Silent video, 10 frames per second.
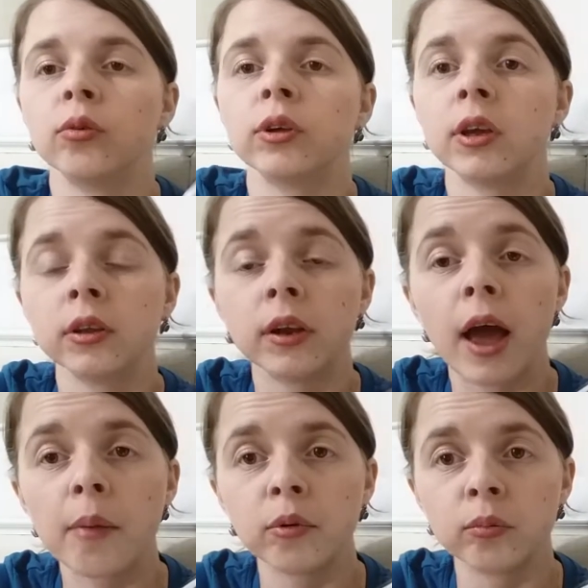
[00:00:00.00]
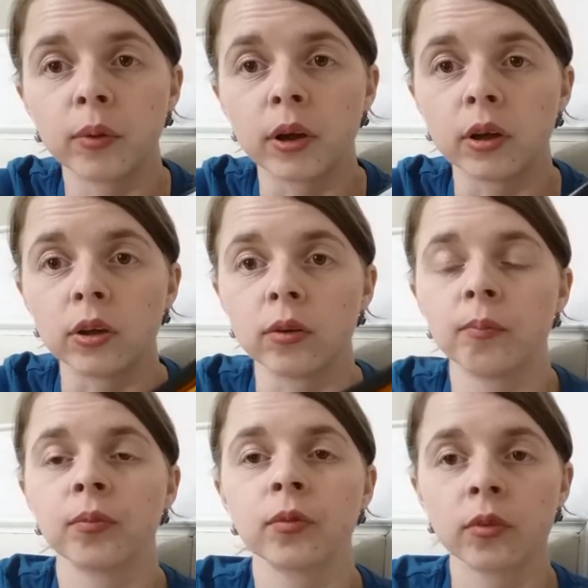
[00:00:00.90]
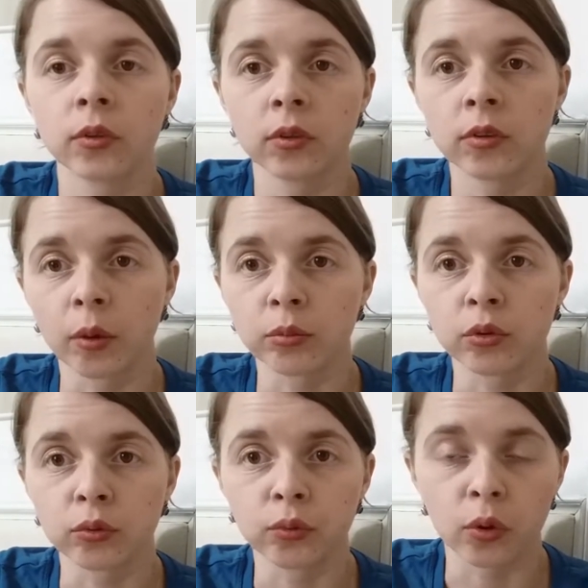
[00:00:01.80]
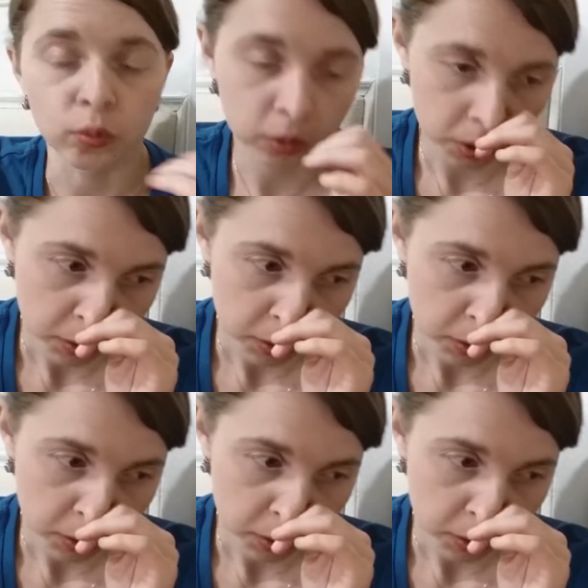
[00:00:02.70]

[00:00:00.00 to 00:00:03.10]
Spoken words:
Kindle app on my Samsung phone,